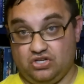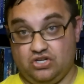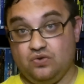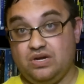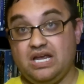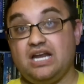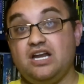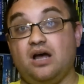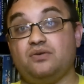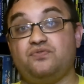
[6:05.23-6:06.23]
You
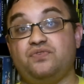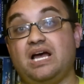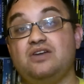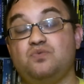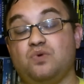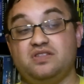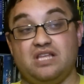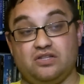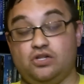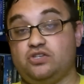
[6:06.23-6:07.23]
cannot find one
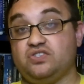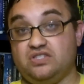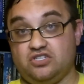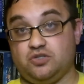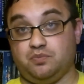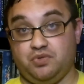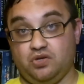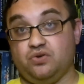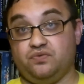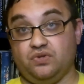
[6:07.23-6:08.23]
that looks this
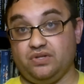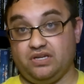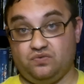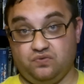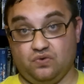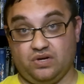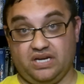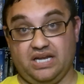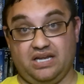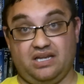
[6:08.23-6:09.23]
beautiful in
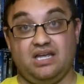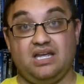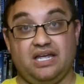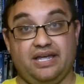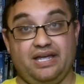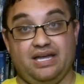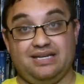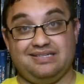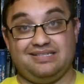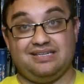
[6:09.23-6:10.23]
4K,
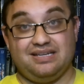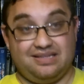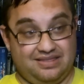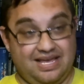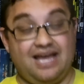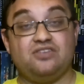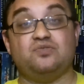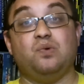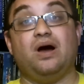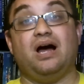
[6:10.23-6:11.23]
and that
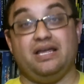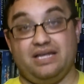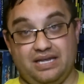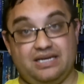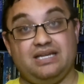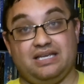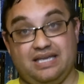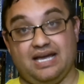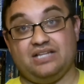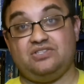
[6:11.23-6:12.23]
is why
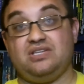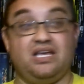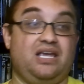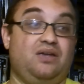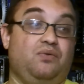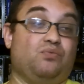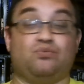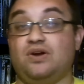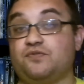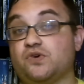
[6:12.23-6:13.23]
it gets a
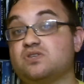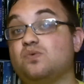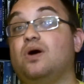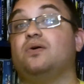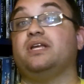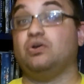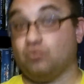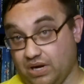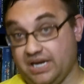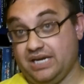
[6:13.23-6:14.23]
reference quality
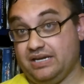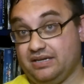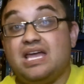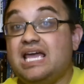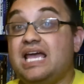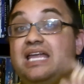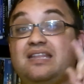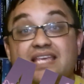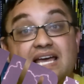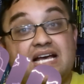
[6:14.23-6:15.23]
grade. And
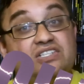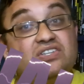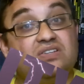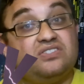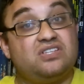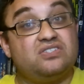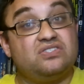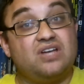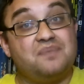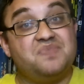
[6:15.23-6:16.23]
the excellence doesn't
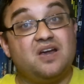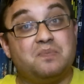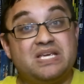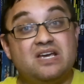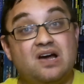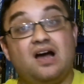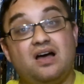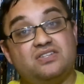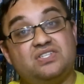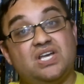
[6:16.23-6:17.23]
stop there,
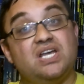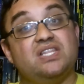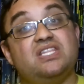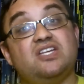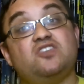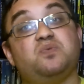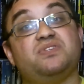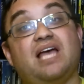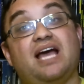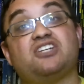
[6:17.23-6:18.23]
because this
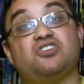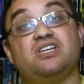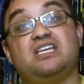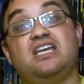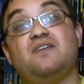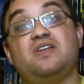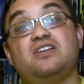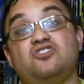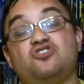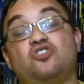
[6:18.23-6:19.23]
was actually
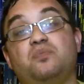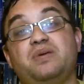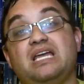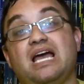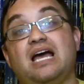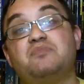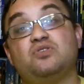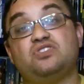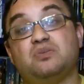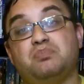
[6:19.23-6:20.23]
given Dolby
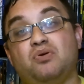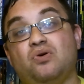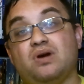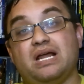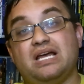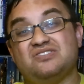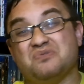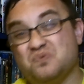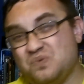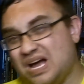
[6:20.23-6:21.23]
Atmos support
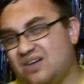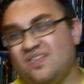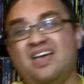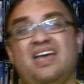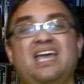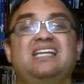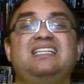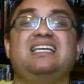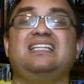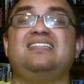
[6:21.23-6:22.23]
as well, and
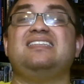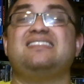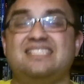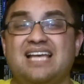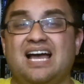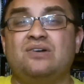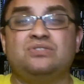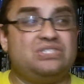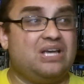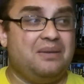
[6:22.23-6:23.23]
it
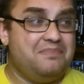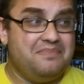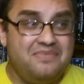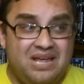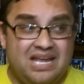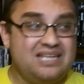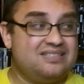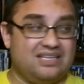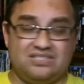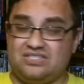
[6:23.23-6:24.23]
sounds
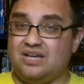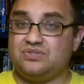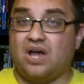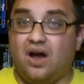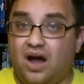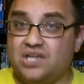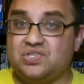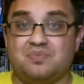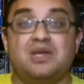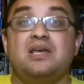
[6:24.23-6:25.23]
amazing. It sounds
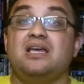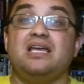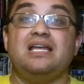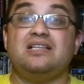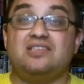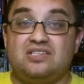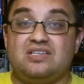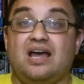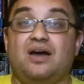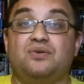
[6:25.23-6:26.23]
awesome. It
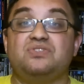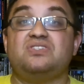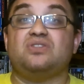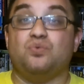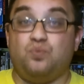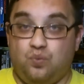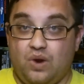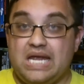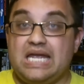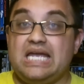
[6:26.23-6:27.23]
sounds the
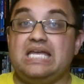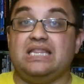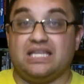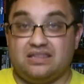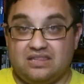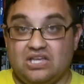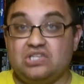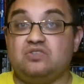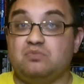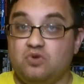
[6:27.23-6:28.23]
way that
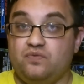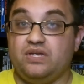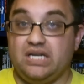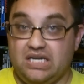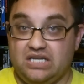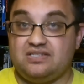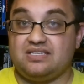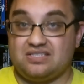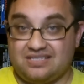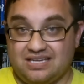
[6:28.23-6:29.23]
this movie needs
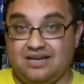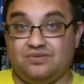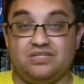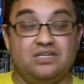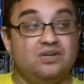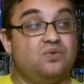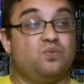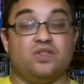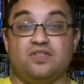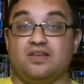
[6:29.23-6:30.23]
to sound,
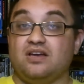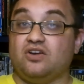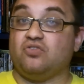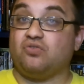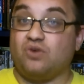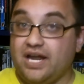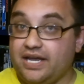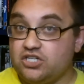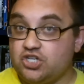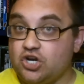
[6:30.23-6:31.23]
with
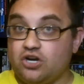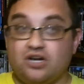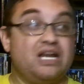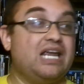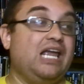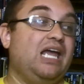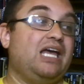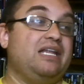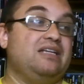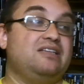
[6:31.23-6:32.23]
grandeur
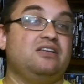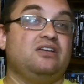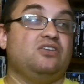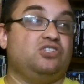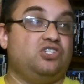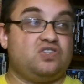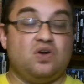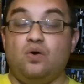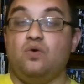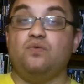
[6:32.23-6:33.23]
and just
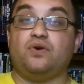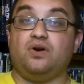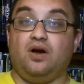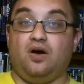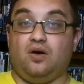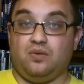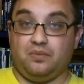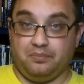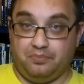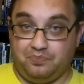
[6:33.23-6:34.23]

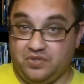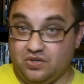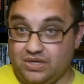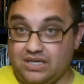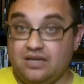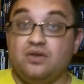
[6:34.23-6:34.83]
overall beauty.